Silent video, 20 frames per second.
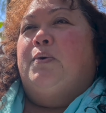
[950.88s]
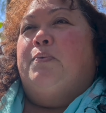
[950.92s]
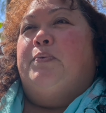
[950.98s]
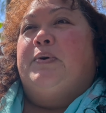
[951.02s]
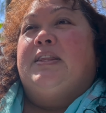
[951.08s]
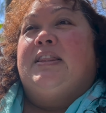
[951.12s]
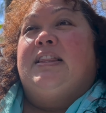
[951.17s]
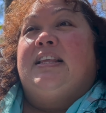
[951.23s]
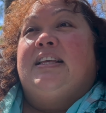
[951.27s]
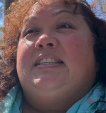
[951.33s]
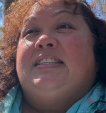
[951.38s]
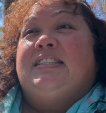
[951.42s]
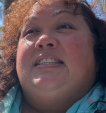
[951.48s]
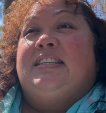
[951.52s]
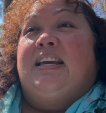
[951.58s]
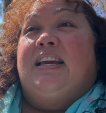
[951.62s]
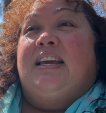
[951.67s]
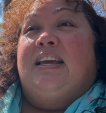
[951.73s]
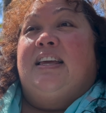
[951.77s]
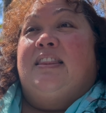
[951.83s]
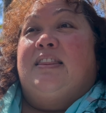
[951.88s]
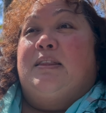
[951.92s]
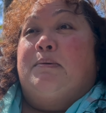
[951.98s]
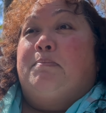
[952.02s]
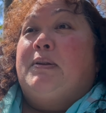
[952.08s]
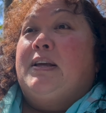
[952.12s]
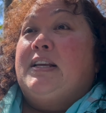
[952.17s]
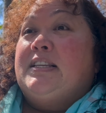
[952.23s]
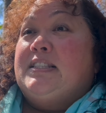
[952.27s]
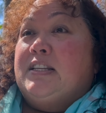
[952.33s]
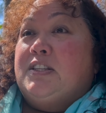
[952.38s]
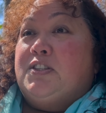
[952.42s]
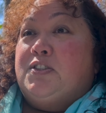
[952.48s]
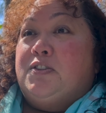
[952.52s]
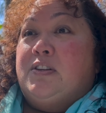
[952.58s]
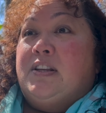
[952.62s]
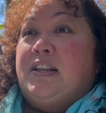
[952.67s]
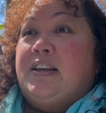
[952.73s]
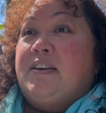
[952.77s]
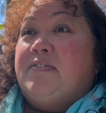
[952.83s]
with, let's say, the place that
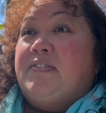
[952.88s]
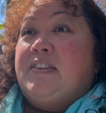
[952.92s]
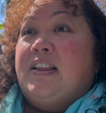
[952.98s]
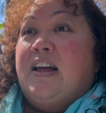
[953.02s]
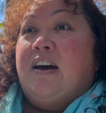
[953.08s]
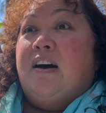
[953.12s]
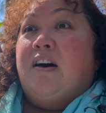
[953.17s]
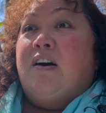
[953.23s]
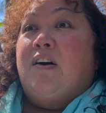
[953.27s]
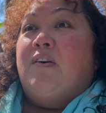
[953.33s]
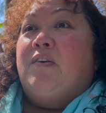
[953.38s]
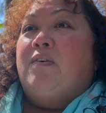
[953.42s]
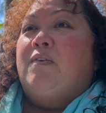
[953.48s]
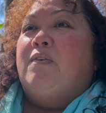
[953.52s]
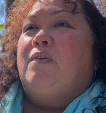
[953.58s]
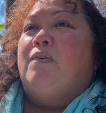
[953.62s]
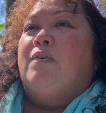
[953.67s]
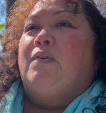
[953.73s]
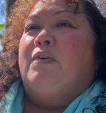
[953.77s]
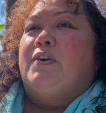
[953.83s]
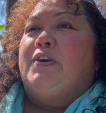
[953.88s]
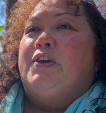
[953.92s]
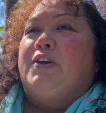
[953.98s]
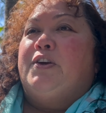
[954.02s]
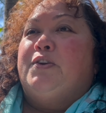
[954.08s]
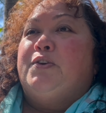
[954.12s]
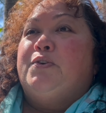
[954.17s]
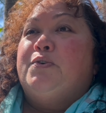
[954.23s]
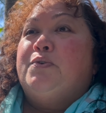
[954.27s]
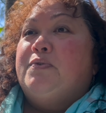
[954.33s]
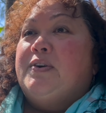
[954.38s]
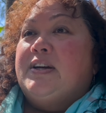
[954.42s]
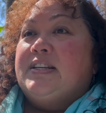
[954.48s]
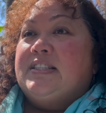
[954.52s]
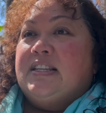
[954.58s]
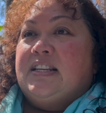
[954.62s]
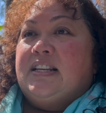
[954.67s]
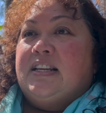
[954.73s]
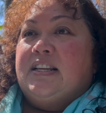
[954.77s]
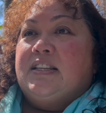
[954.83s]
you live now, or your new
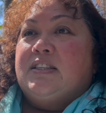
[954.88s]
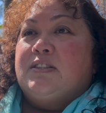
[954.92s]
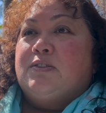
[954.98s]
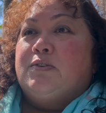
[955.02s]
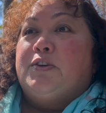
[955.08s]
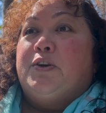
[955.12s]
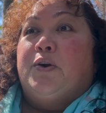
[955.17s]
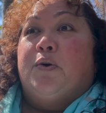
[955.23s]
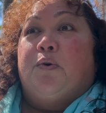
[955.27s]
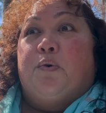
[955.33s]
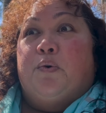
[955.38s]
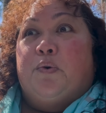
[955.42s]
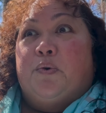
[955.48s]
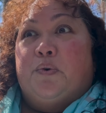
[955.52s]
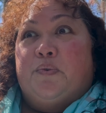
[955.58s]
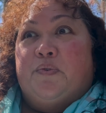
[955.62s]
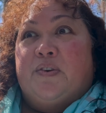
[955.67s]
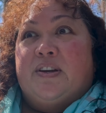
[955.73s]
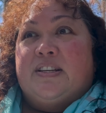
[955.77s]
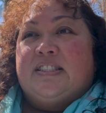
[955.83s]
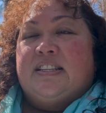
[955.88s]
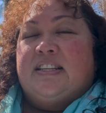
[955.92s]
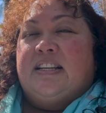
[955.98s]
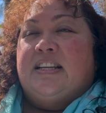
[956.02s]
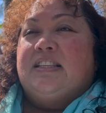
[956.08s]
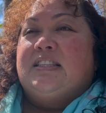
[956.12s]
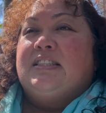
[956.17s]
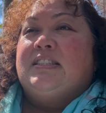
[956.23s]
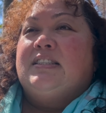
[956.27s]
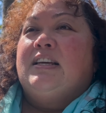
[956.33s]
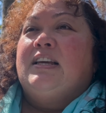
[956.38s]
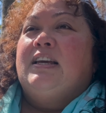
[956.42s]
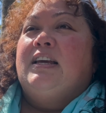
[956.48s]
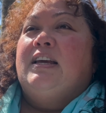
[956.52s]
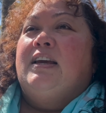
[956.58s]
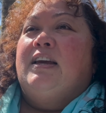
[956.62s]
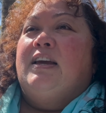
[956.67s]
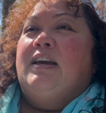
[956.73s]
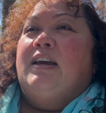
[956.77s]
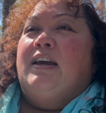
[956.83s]
residence, or your old residence,
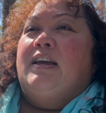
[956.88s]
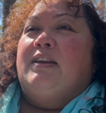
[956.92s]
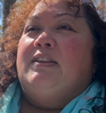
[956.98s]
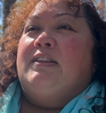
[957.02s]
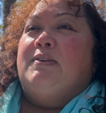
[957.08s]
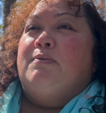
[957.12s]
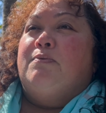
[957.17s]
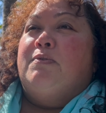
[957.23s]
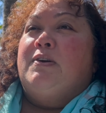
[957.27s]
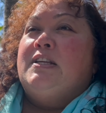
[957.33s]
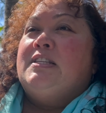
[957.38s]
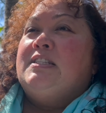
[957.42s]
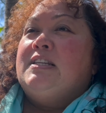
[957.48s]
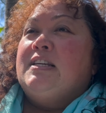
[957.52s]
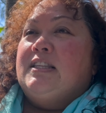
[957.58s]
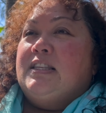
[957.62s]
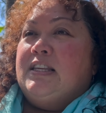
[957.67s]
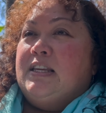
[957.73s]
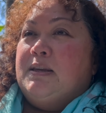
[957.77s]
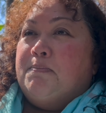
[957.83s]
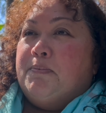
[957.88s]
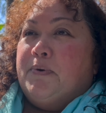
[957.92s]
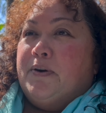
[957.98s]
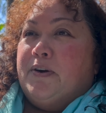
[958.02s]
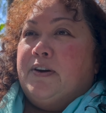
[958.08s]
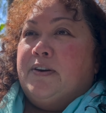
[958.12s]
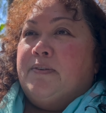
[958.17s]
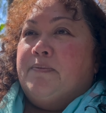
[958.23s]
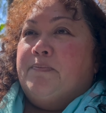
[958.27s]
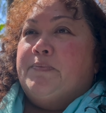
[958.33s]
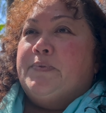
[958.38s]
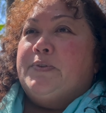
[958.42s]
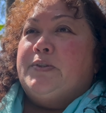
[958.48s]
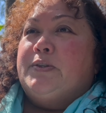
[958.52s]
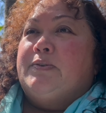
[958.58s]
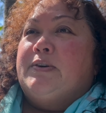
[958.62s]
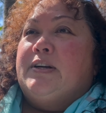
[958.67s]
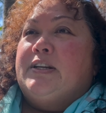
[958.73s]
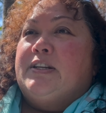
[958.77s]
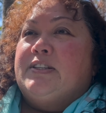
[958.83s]
reaching deeper
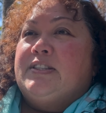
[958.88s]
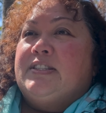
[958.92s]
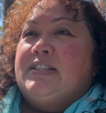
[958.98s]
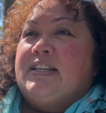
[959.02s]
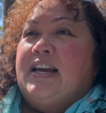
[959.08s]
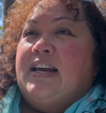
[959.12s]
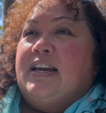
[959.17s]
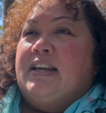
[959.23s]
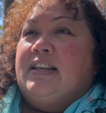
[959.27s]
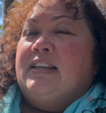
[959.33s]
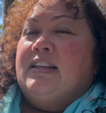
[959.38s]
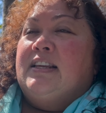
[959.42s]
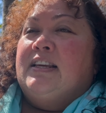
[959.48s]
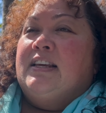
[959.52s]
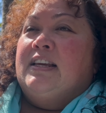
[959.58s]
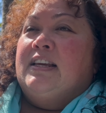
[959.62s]
to understand.